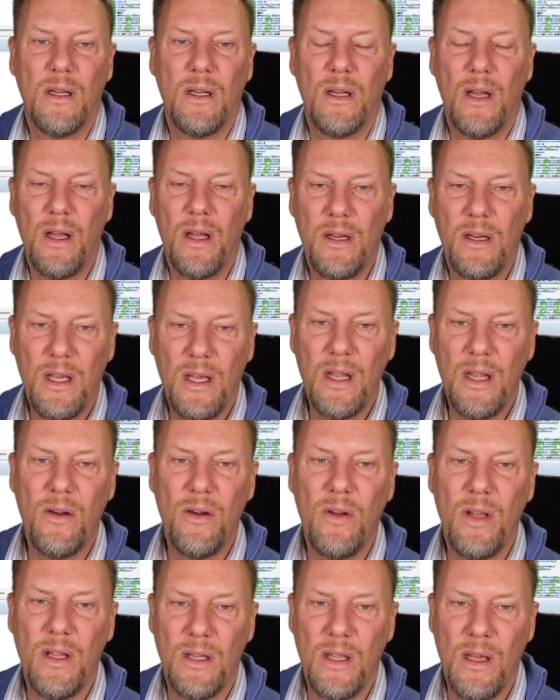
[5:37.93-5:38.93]
And
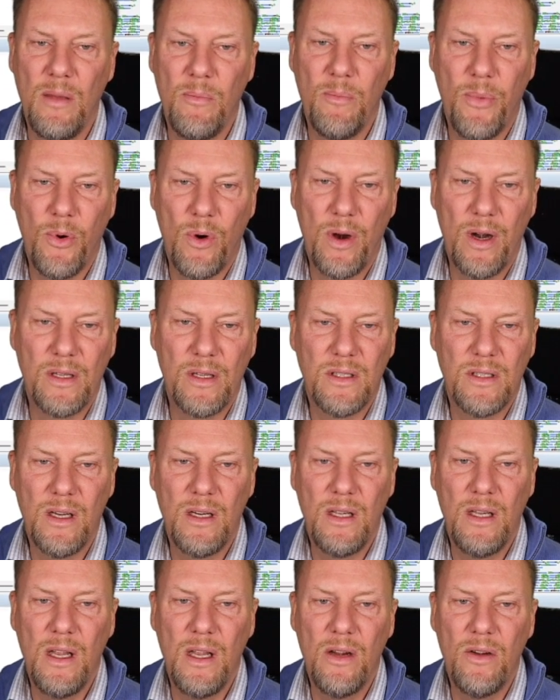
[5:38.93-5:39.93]
here it imports,
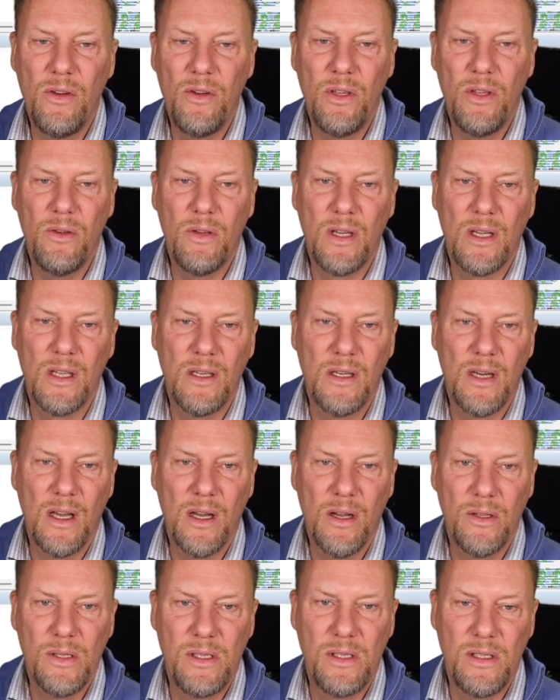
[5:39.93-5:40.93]
and here you can
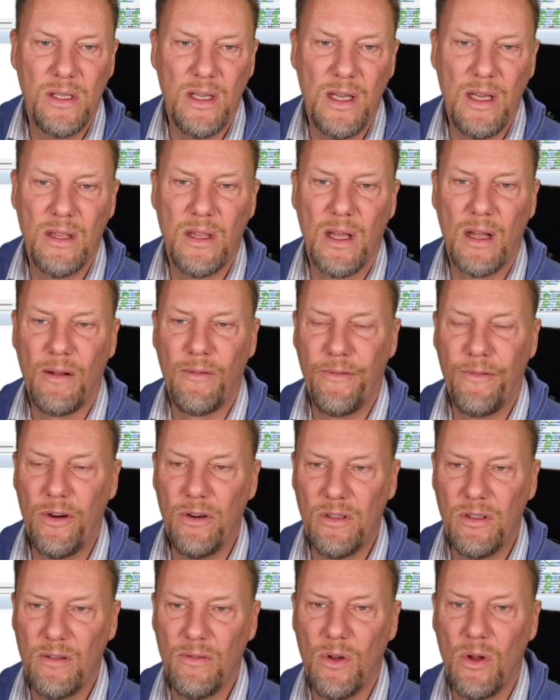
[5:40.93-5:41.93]
now see that
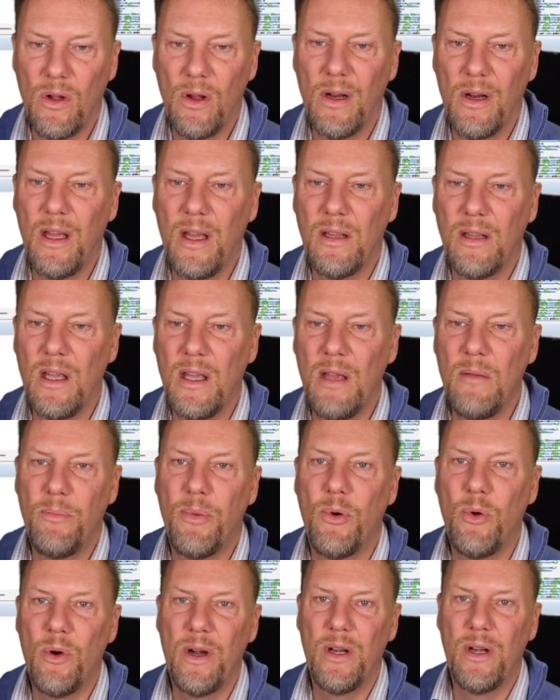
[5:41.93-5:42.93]
first of all it
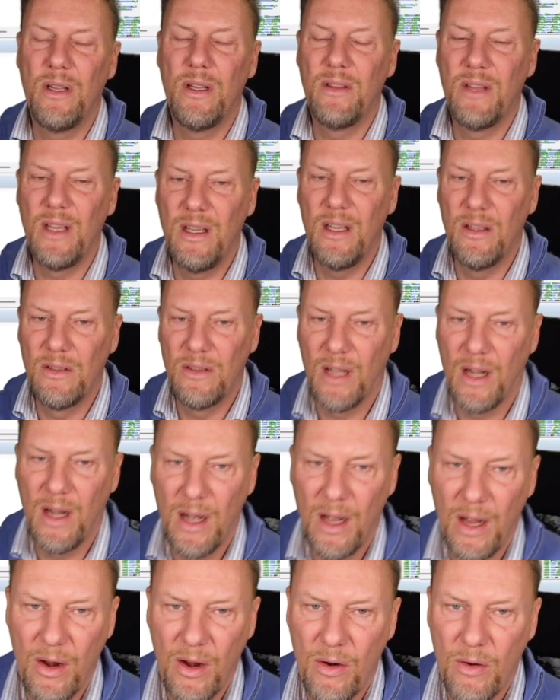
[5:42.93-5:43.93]
imported the
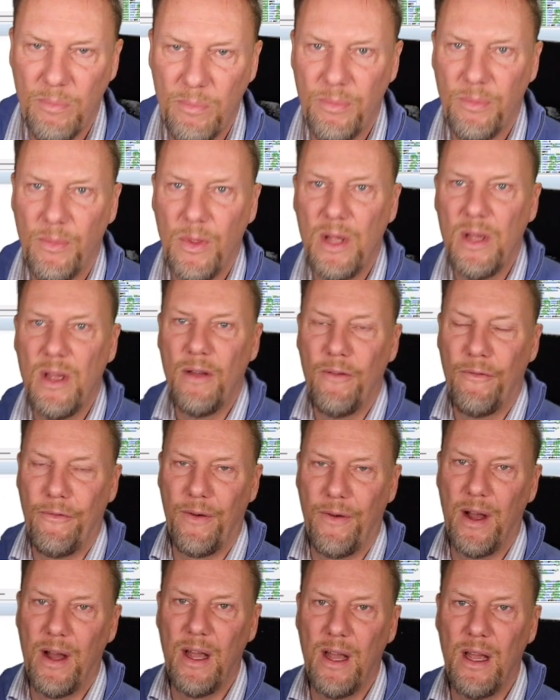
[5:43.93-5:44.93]
entire
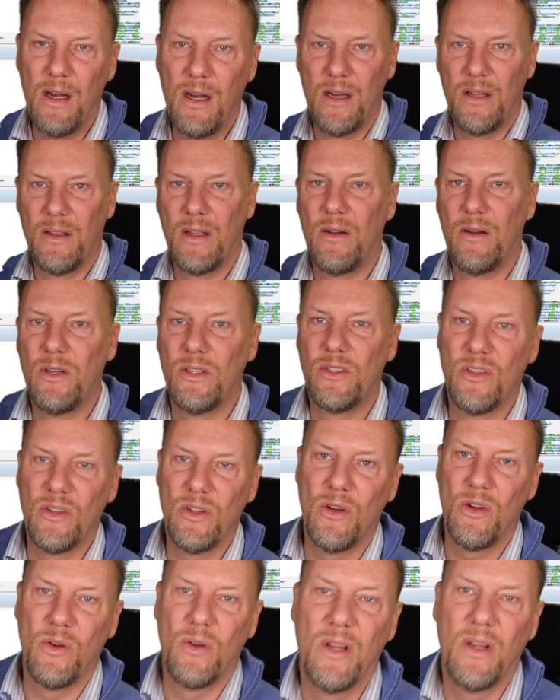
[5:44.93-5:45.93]
file. There is
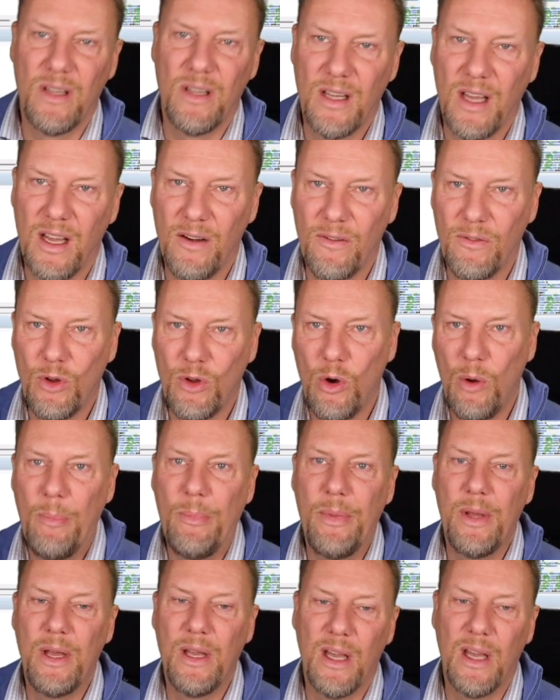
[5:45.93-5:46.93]
no kind of
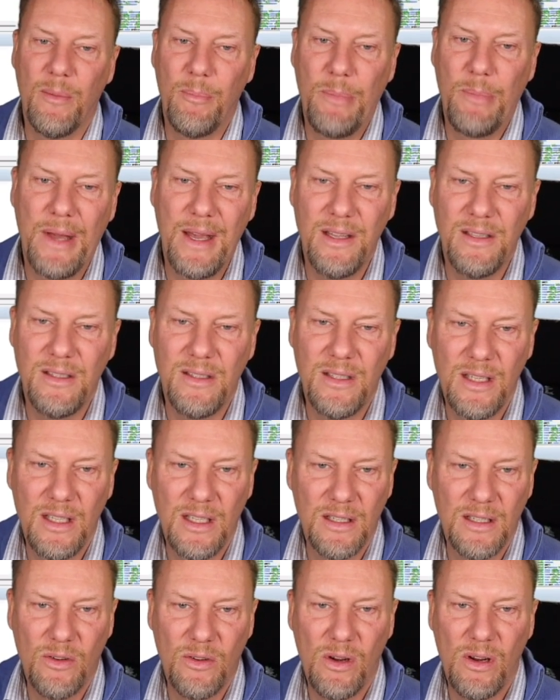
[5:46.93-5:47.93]
copying and
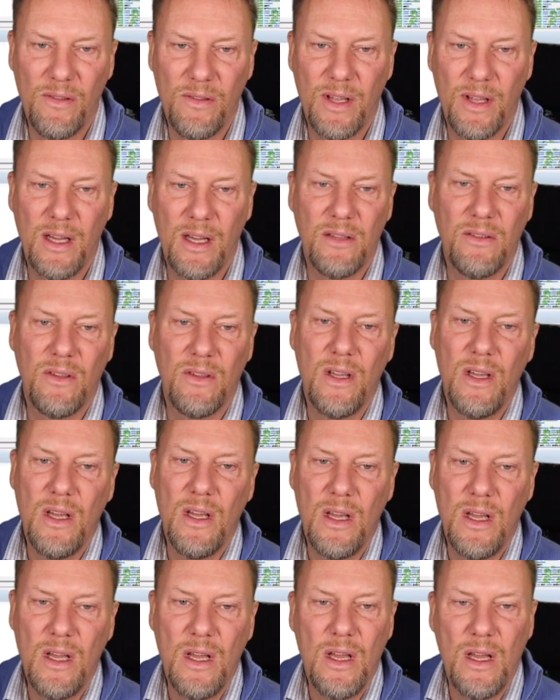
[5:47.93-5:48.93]
pasting and all of that.
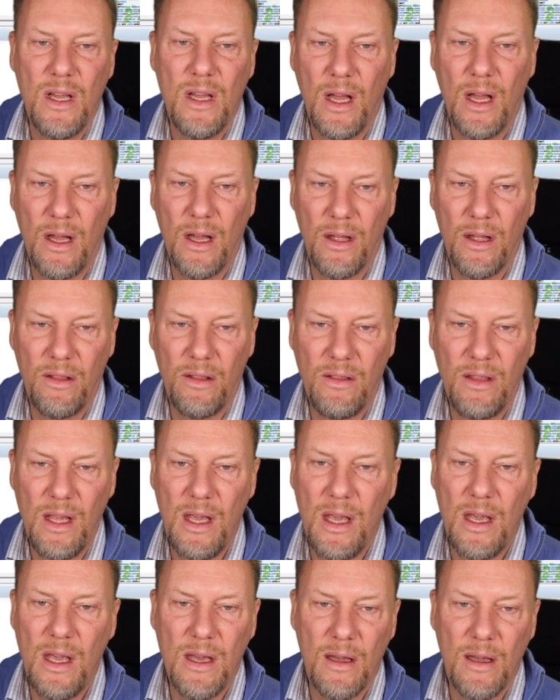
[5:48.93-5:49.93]

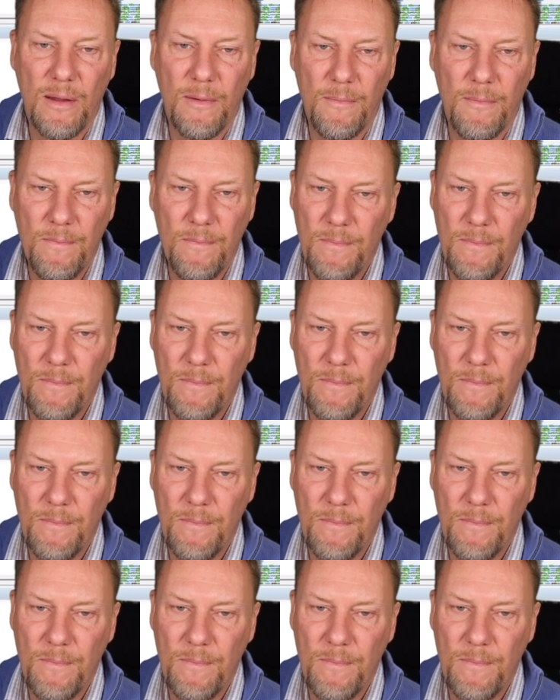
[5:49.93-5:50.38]
The